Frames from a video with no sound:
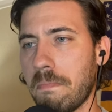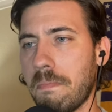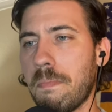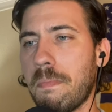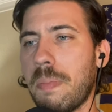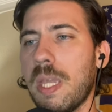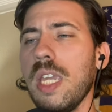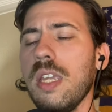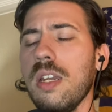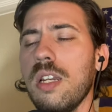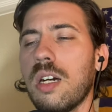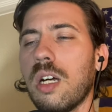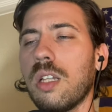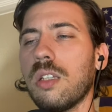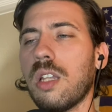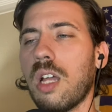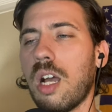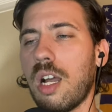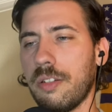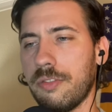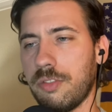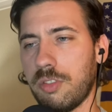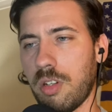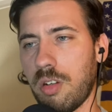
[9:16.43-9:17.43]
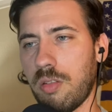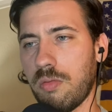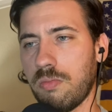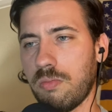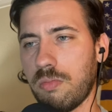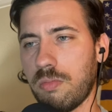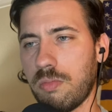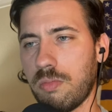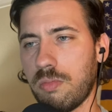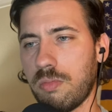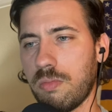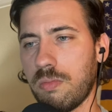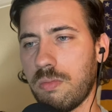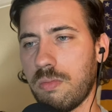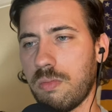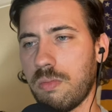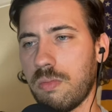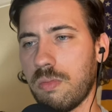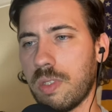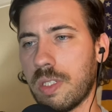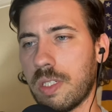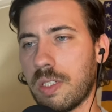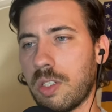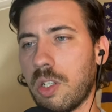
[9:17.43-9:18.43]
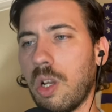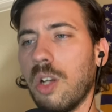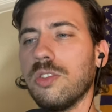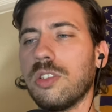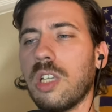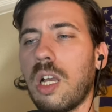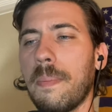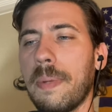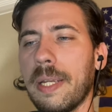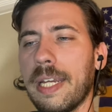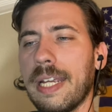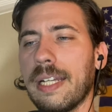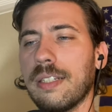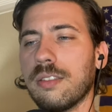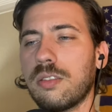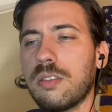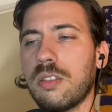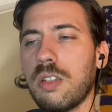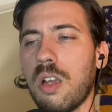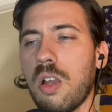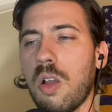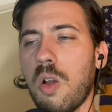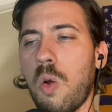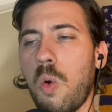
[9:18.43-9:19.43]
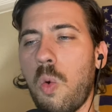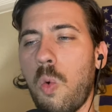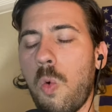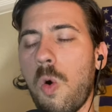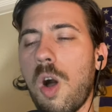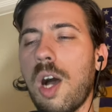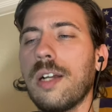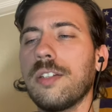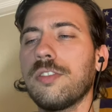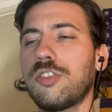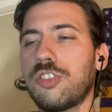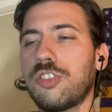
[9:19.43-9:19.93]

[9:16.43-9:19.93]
Pete Alonso goes up against Juan